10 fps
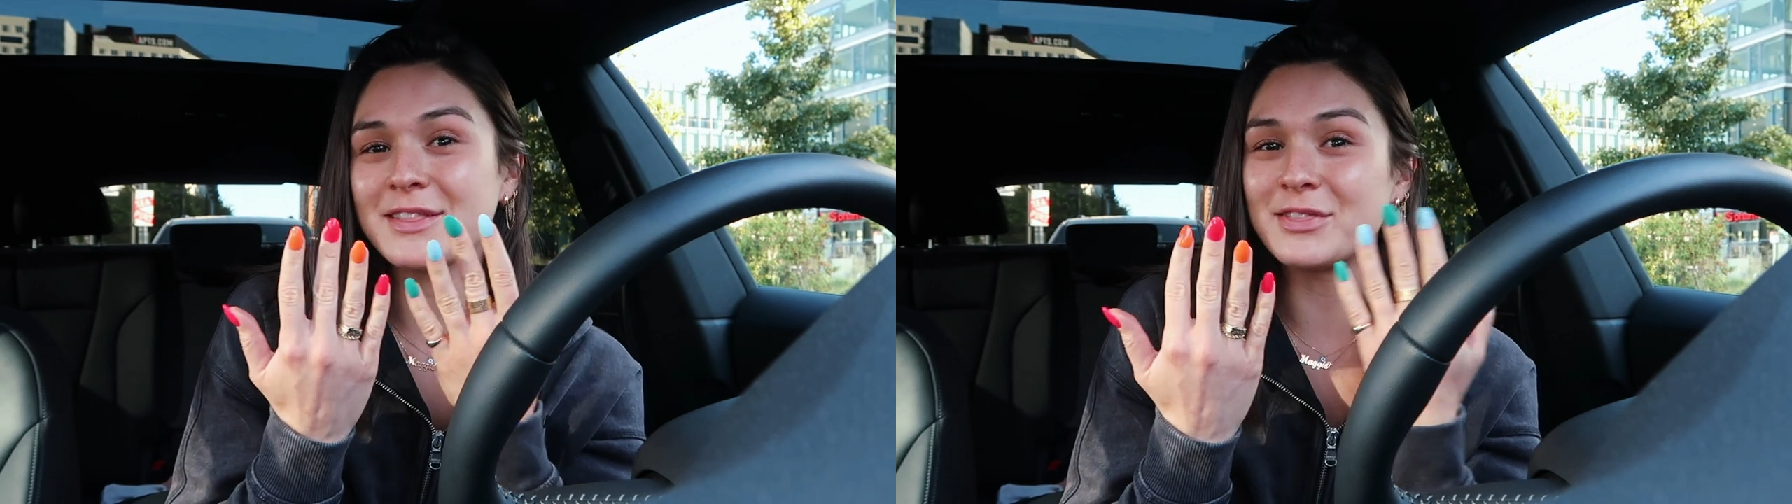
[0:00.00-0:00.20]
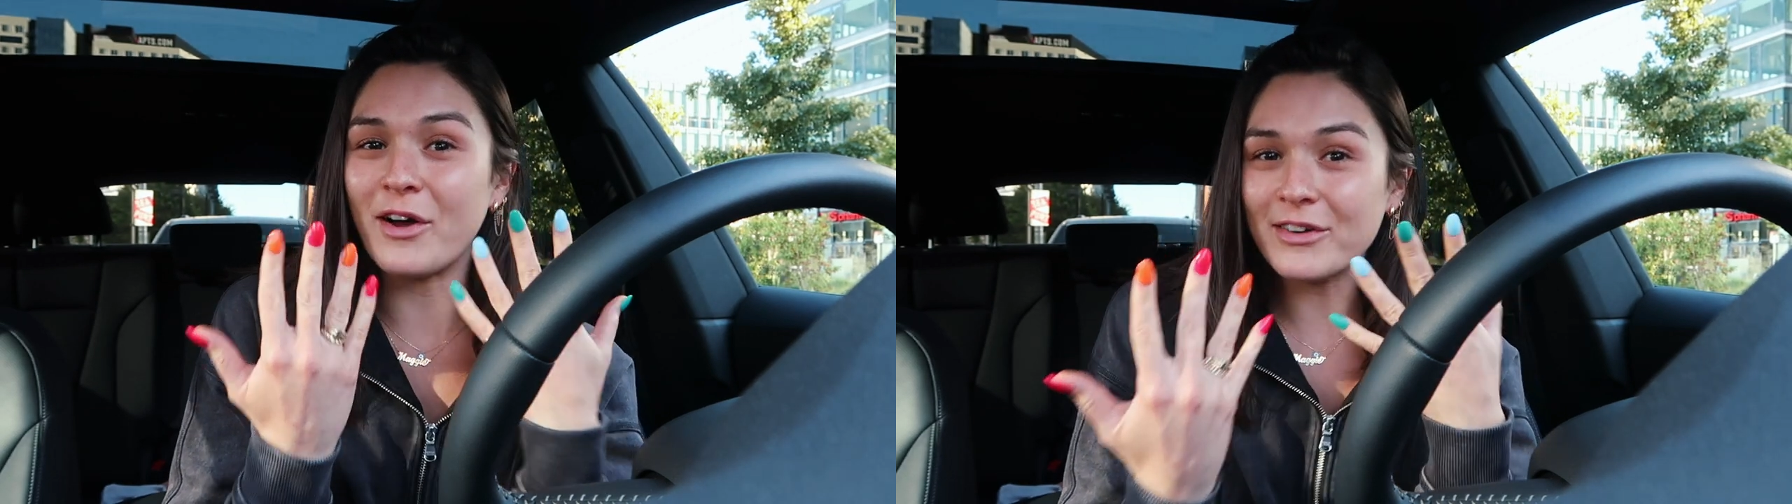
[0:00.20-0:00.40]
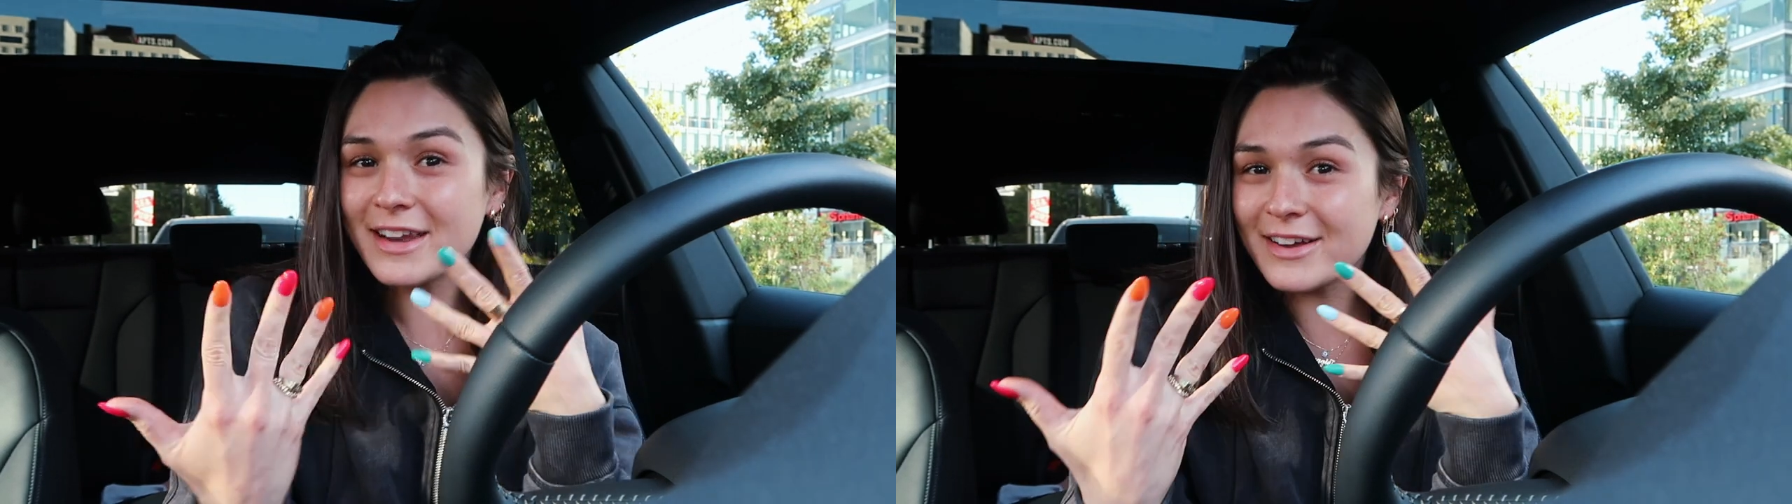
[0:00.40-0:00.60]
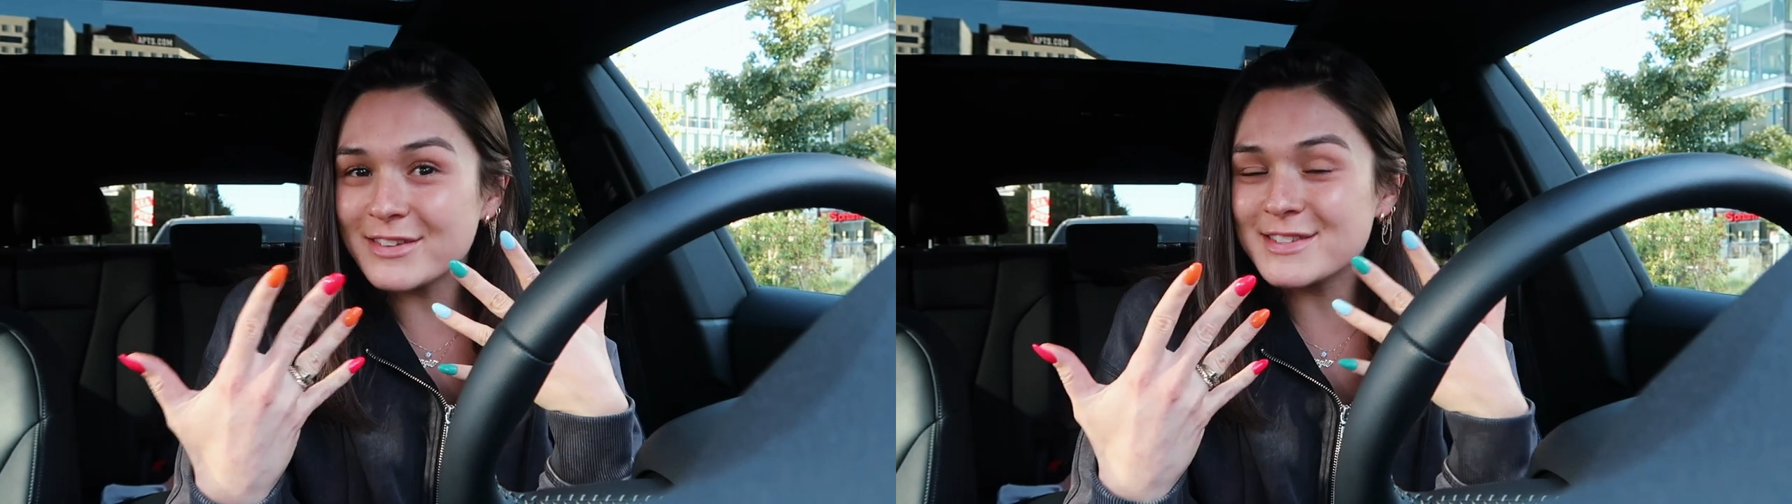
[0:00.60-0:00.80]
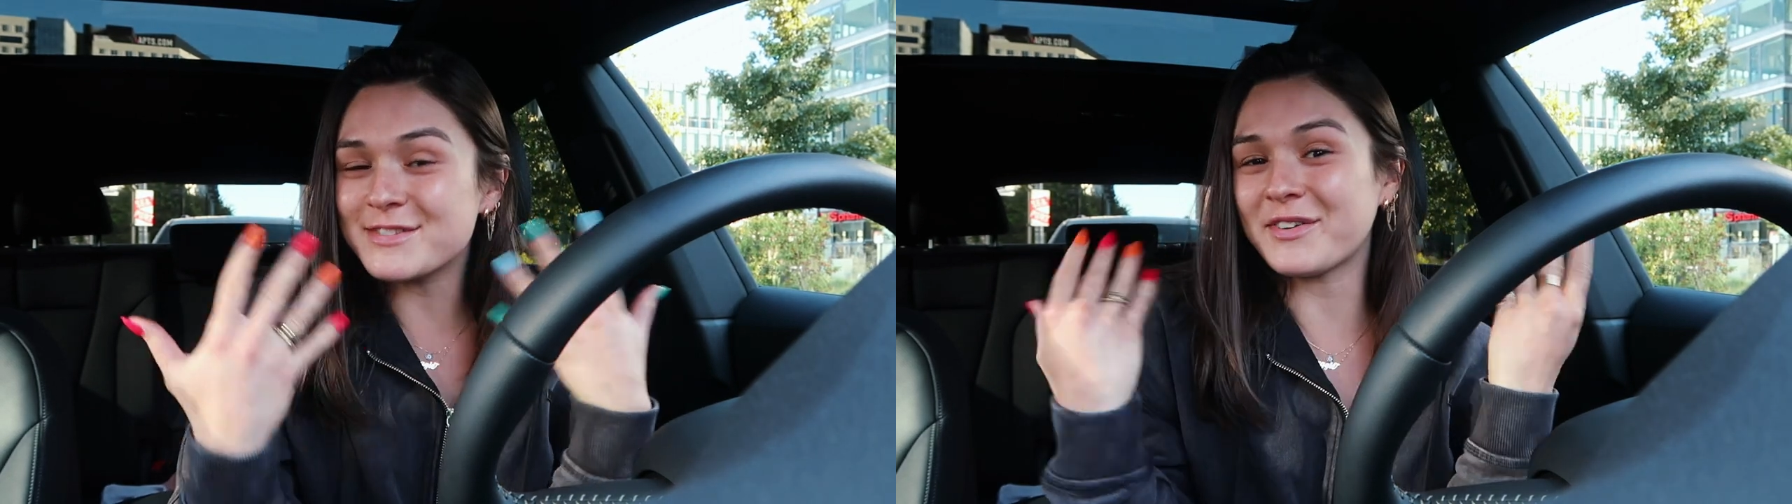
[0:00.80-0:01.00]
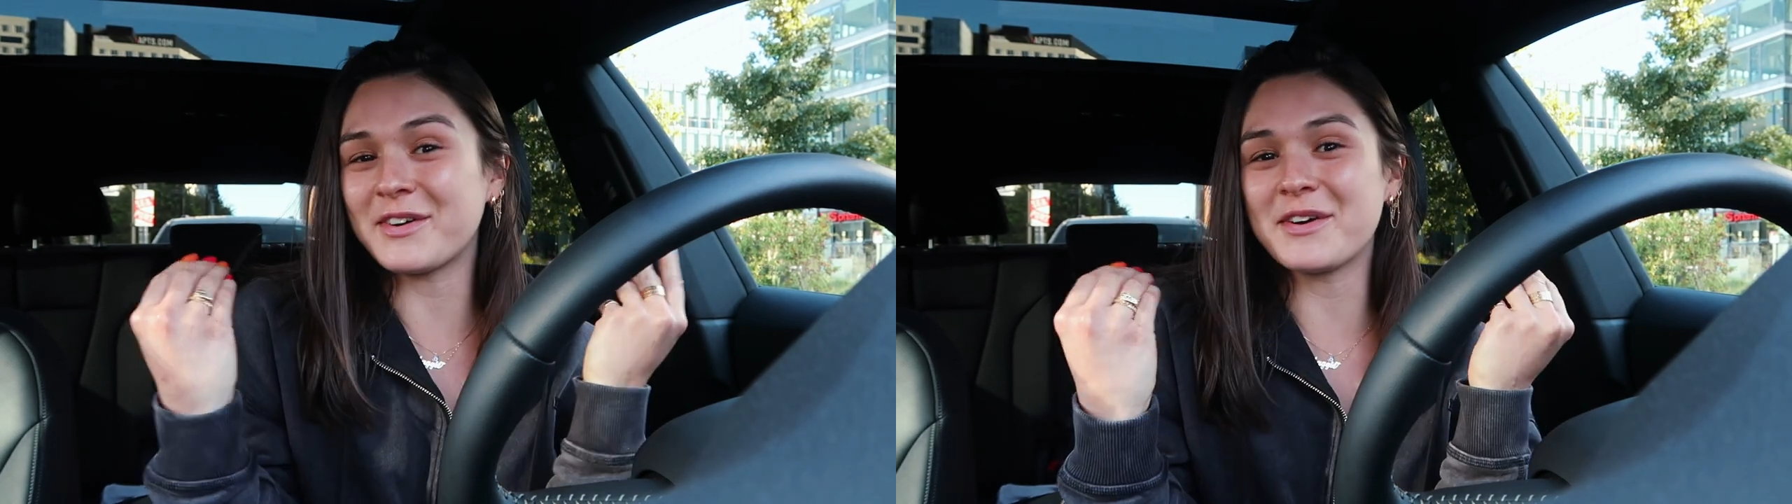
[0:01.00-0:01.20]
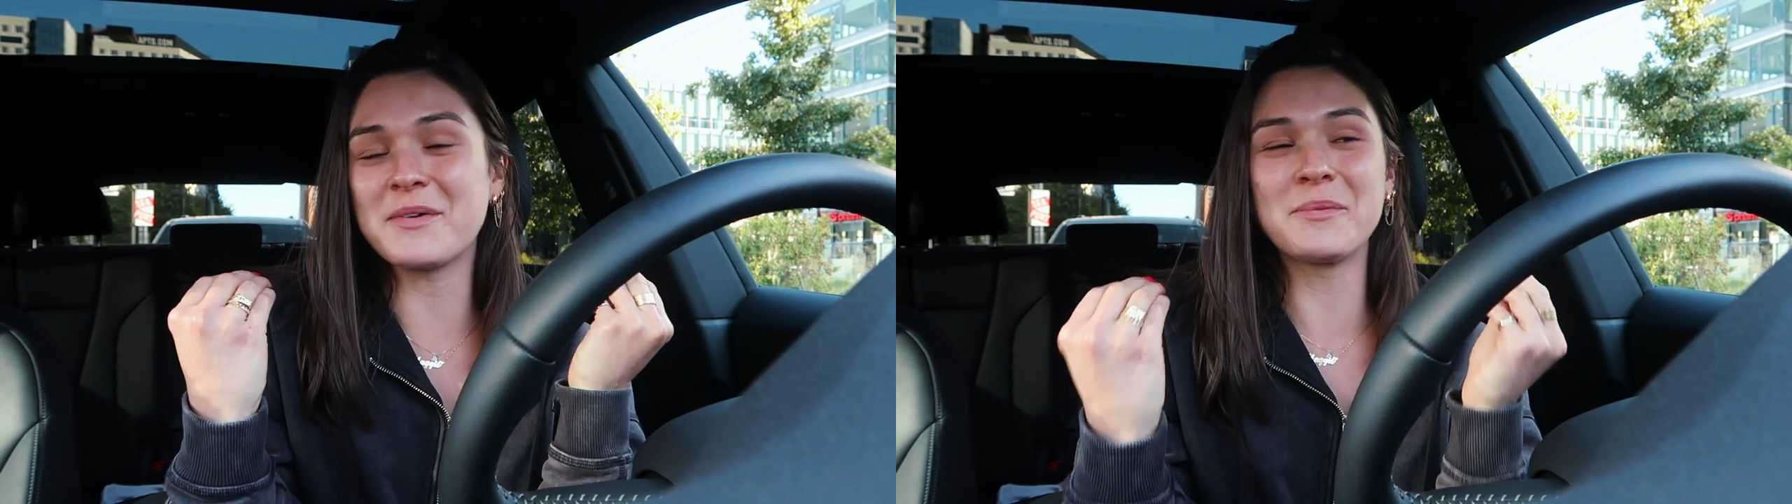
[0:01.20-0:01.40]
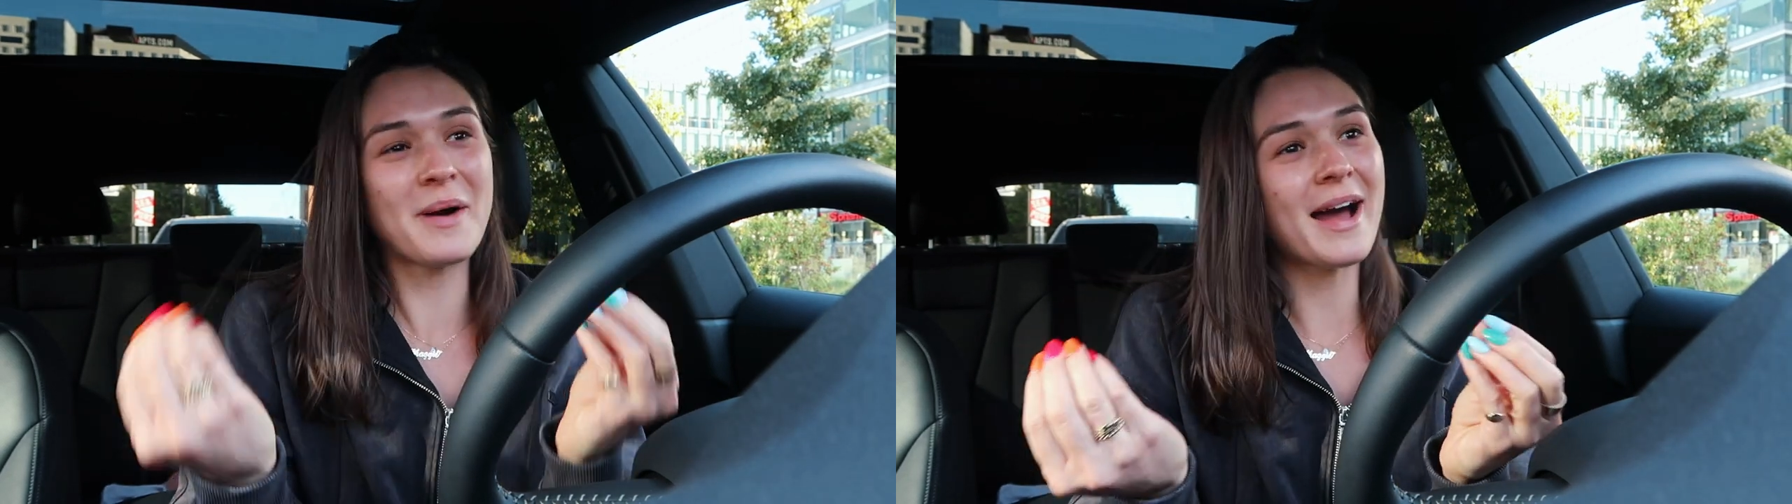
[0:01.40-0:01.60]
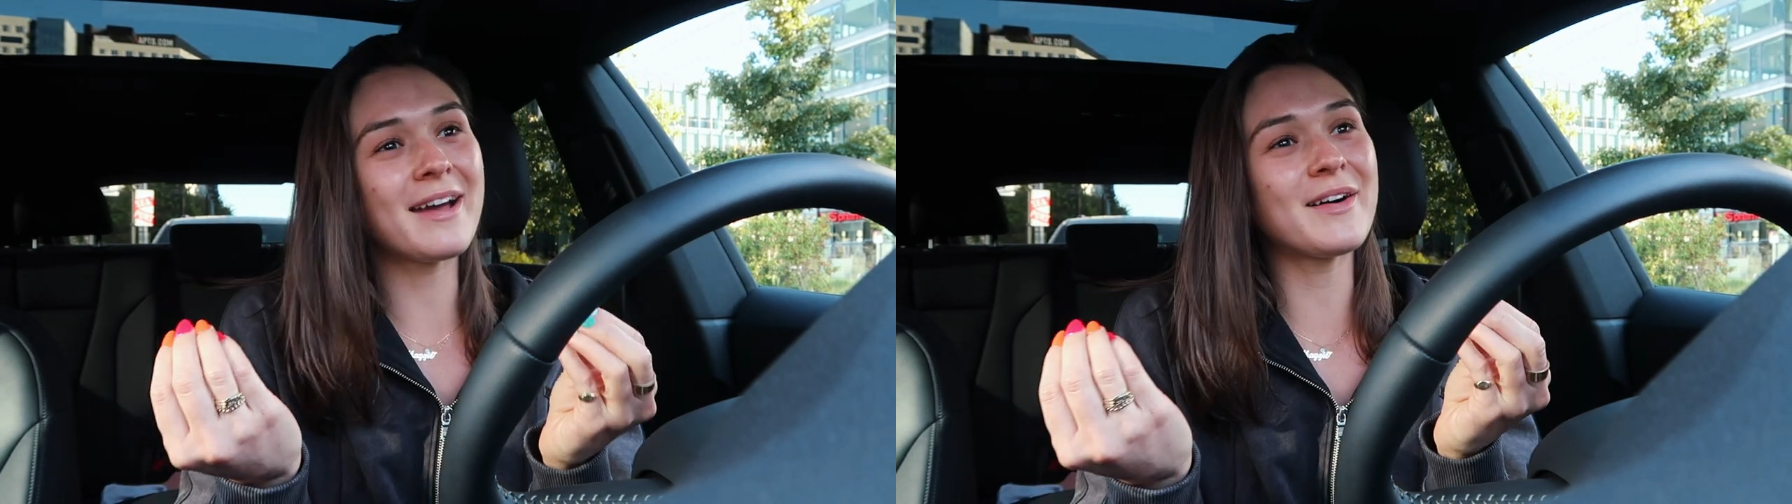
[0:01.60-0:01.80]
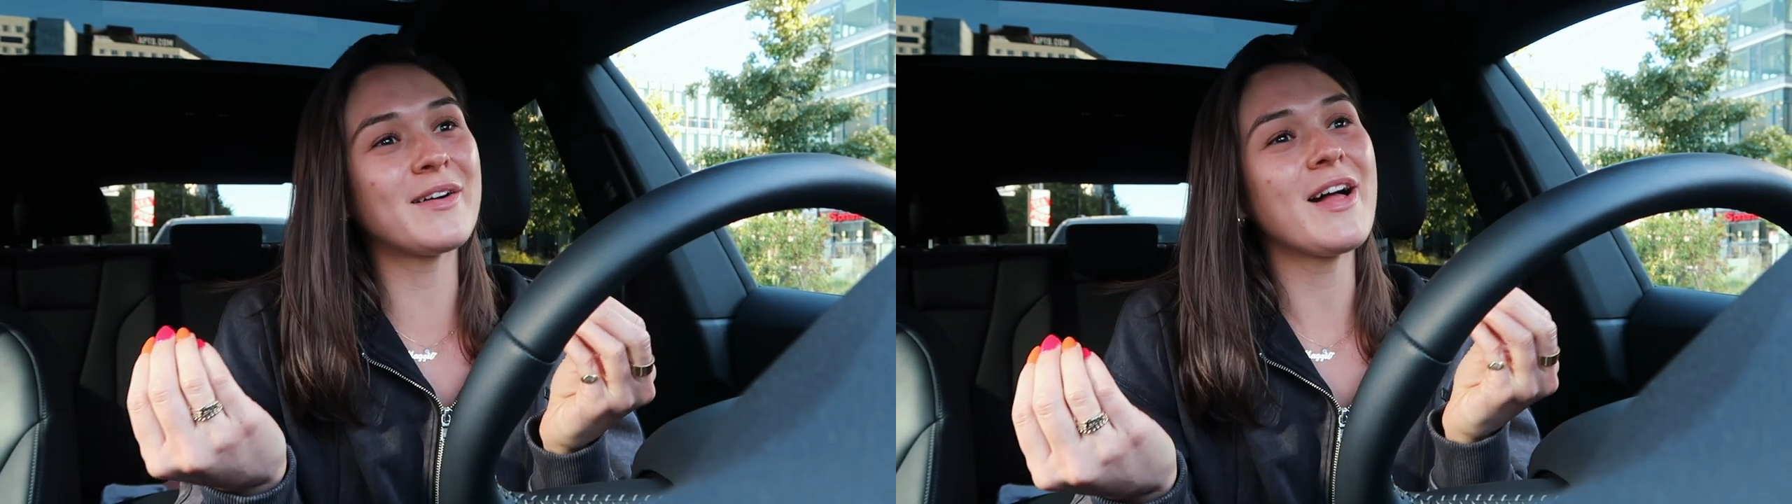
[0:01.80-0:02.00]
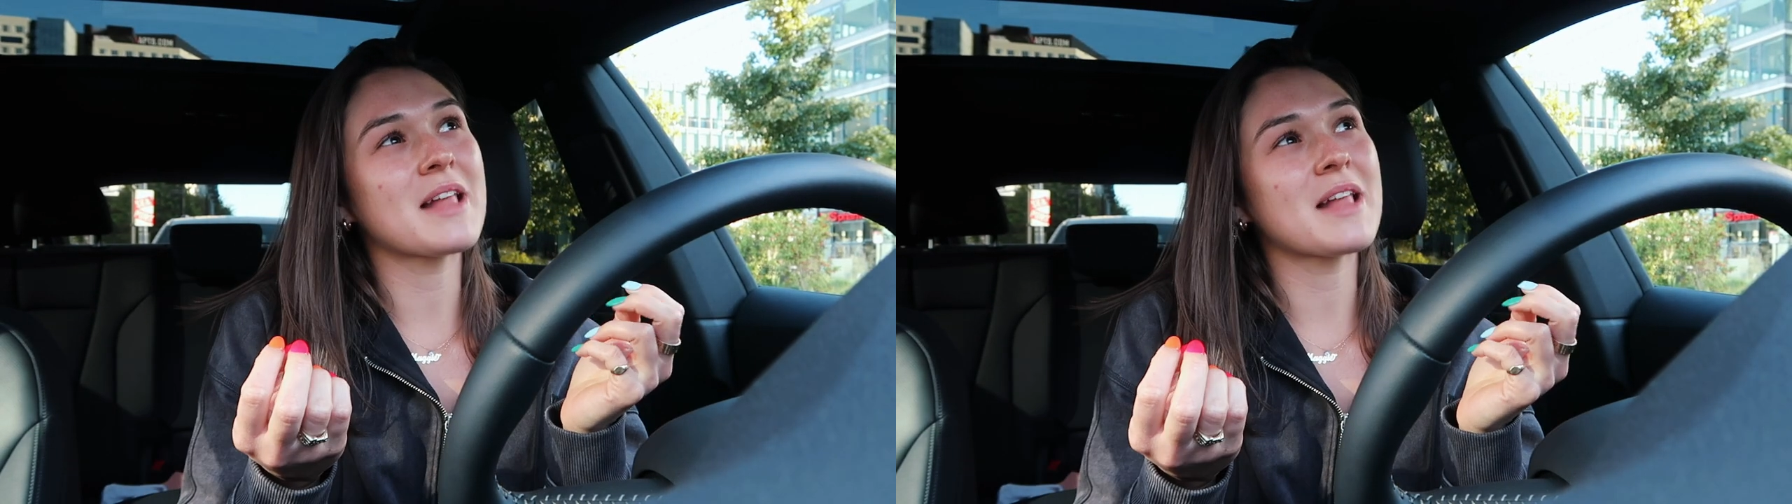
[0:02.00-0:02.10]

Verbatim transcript: long nails for a while.